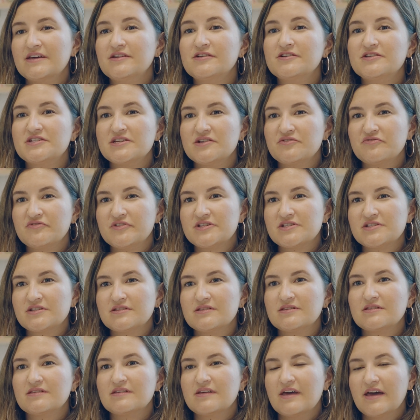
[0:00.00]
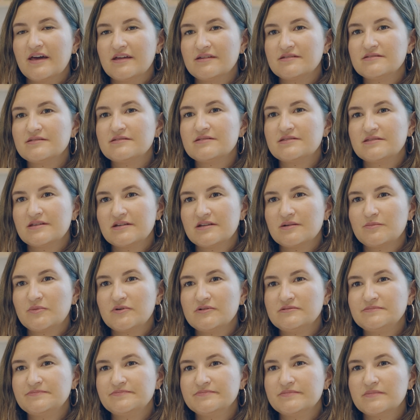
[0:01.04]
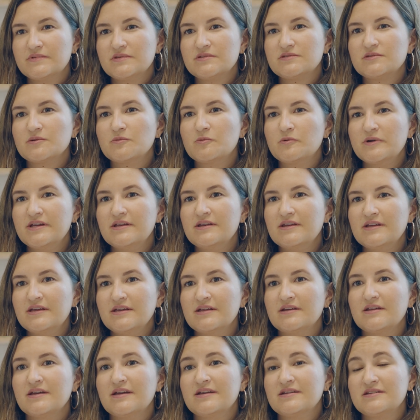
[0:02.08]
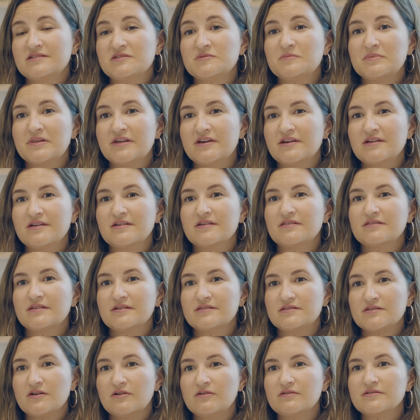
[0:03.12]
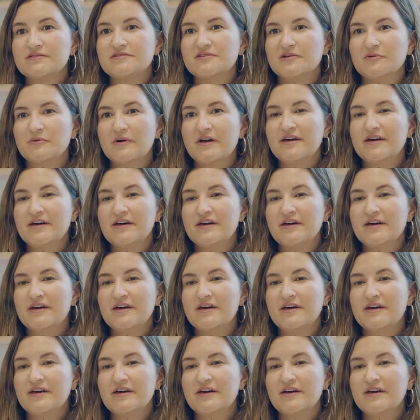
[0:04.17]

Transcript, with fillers: energy efficient and sustainable. So we need a display that's also